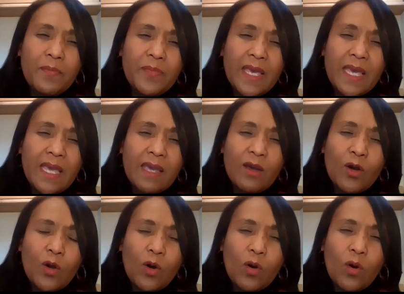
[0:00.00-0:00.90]
the
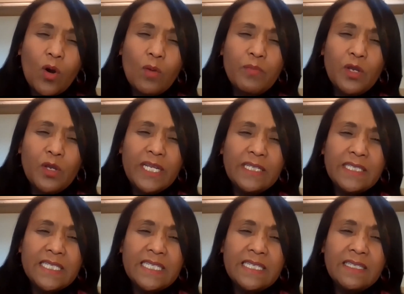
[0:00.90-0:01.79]

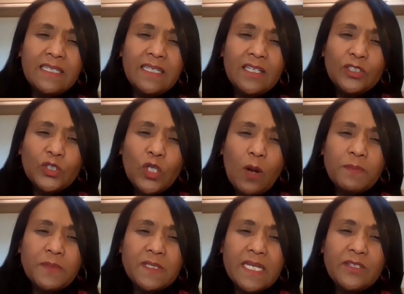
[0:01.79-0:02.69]
community
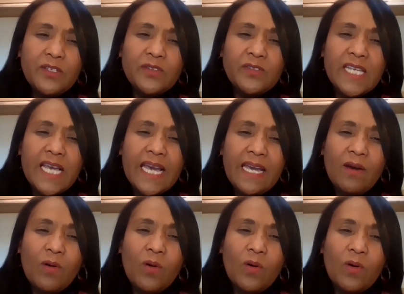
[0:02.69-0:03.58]
shops, did you say,
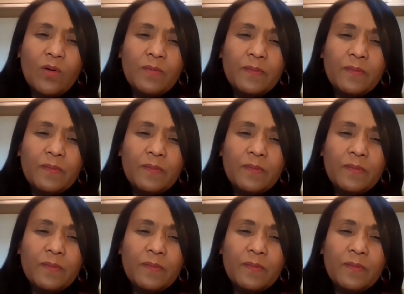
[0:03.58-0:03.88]
or?